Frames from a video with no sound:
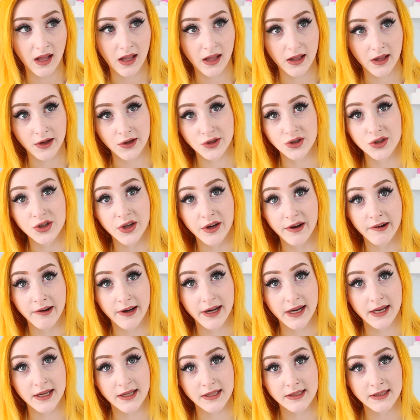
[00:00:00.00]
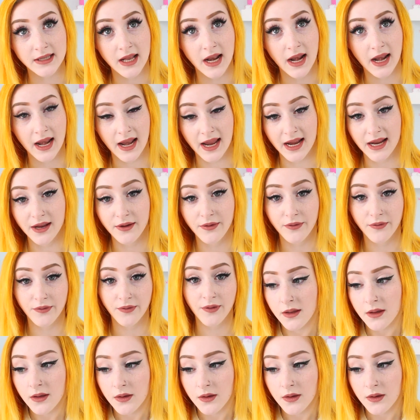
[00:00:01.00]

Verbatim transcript: a luxurious life.